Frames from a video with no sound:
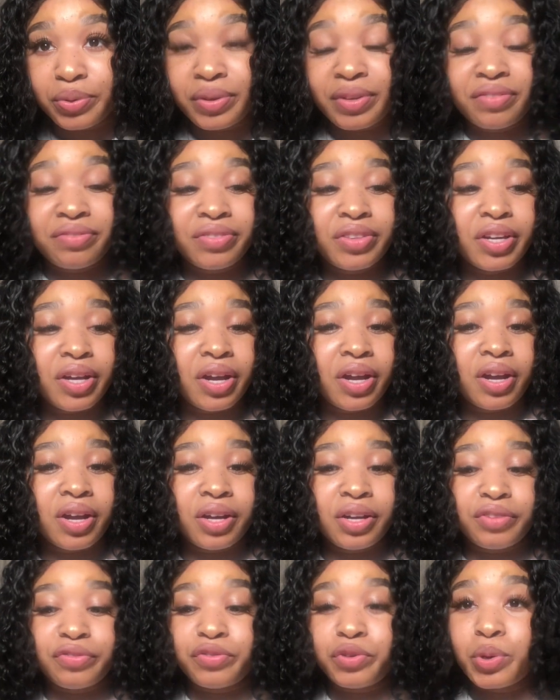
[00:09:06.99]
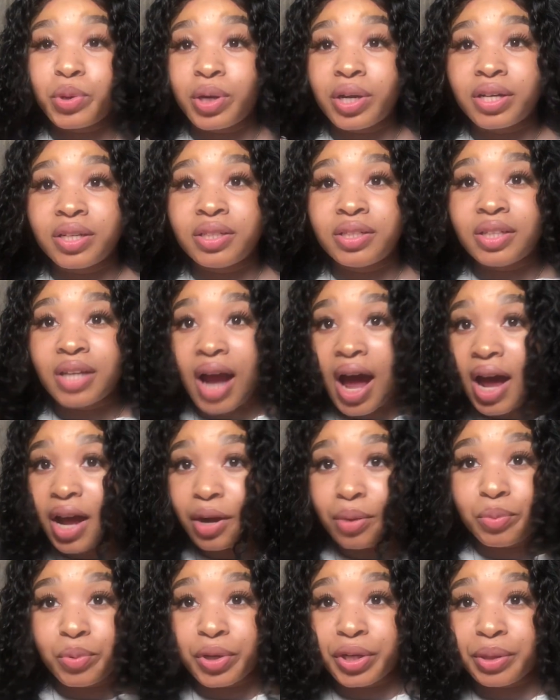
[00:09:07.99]
If you're not
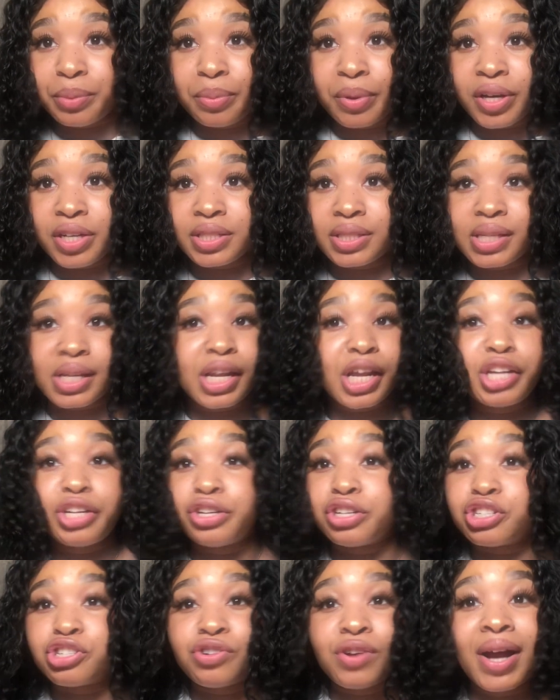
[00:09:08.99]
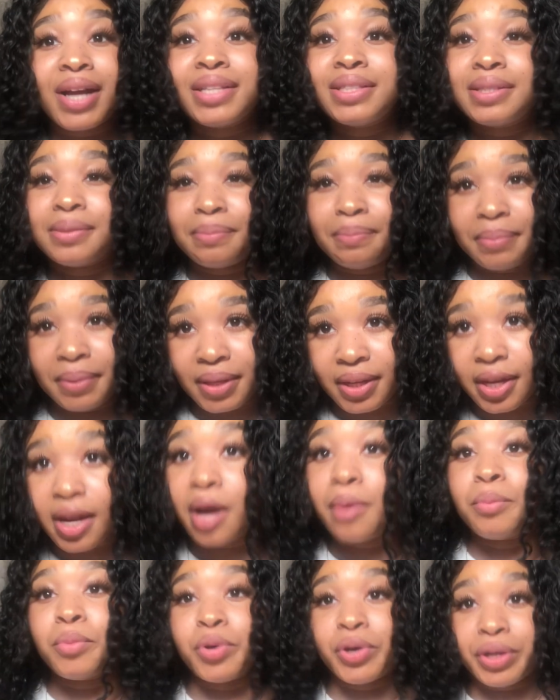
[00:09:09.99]
a morning person and you're trying to be
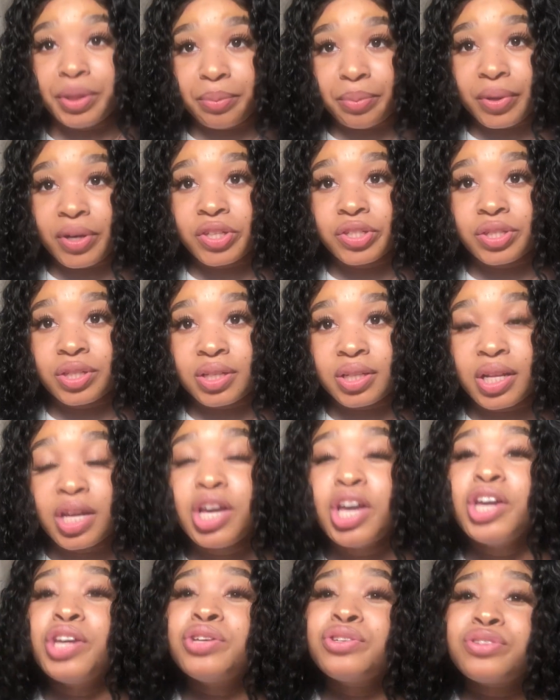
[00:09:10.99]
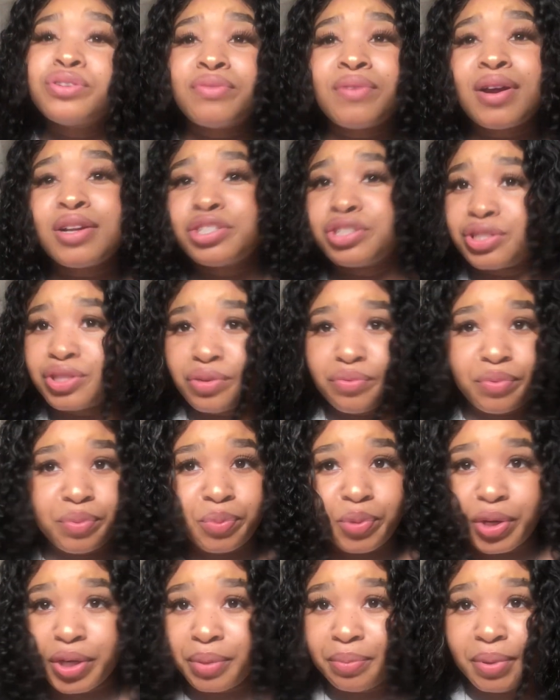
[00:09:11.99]
a morning person, you surround yourself with
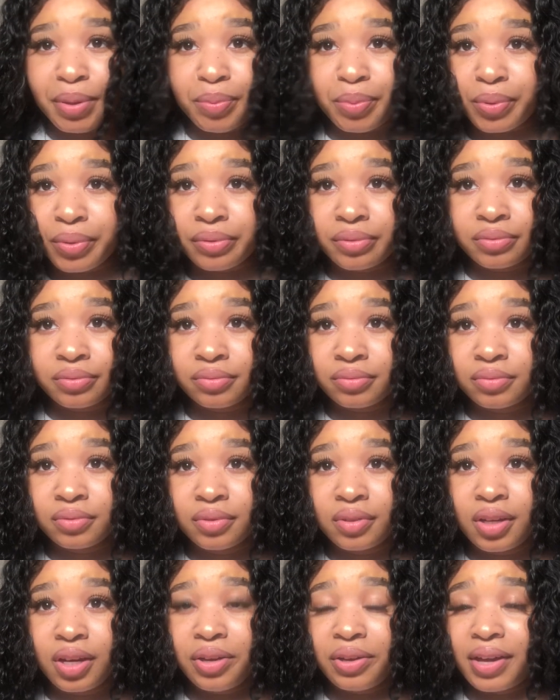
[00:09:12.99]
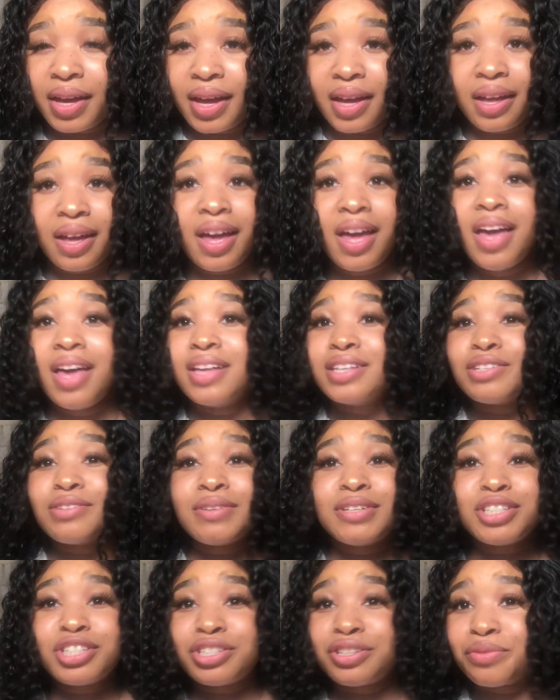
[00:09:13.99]
morning people. Okay,
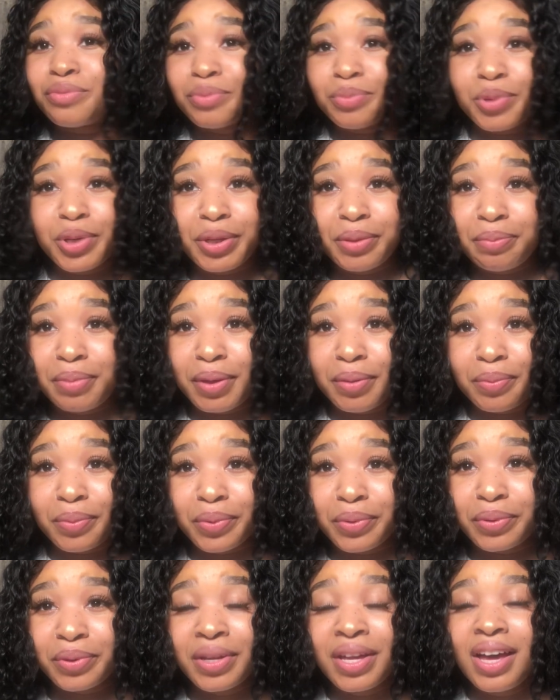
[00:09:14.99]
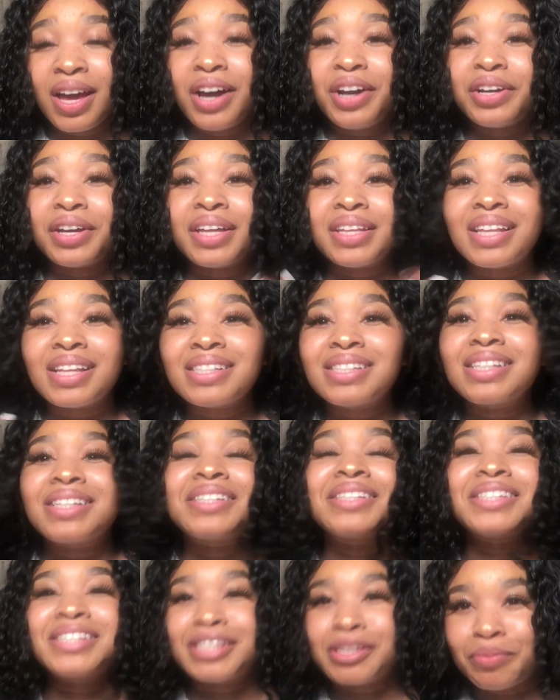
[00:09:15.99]
surround yourself with morning people. Okay, that's a
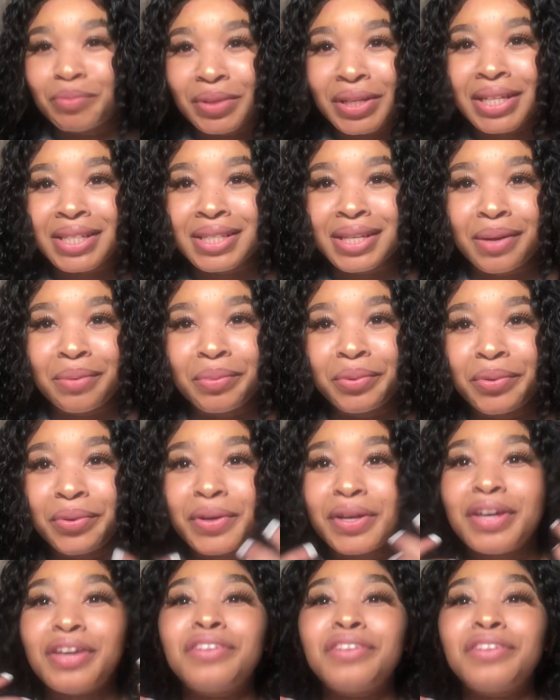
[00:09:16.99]
simple example.